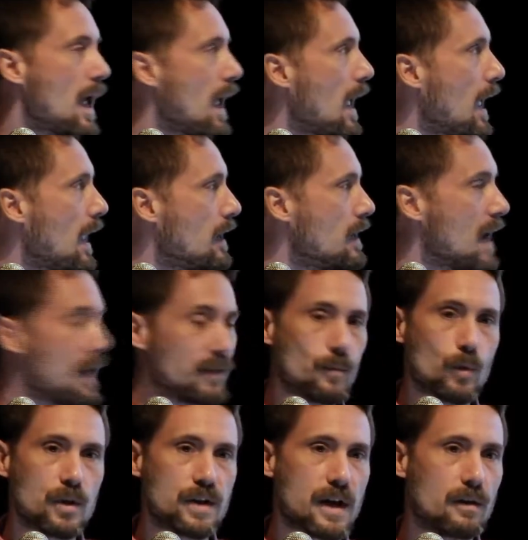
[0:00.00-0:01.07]
and not the
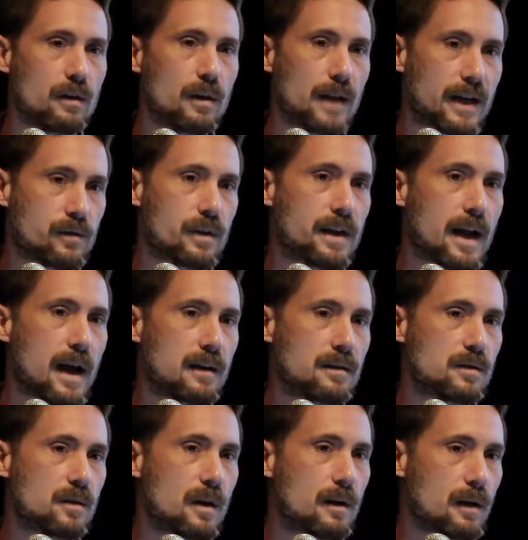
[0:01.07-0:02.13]
more general electrical
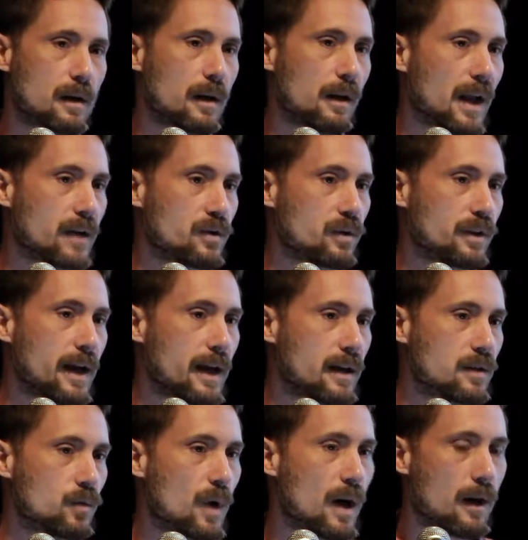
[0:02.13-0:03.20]
tag
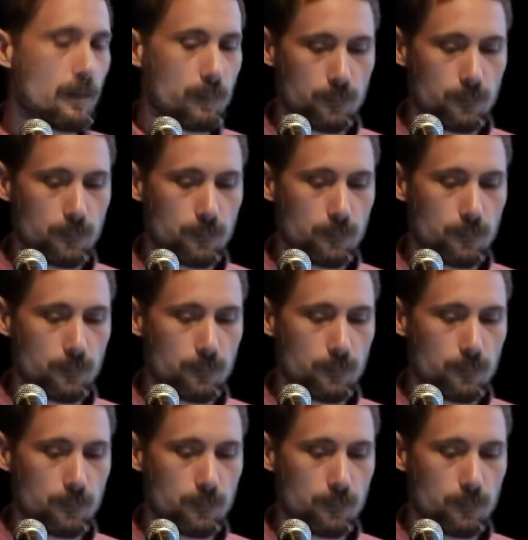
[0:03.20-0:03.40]
as well.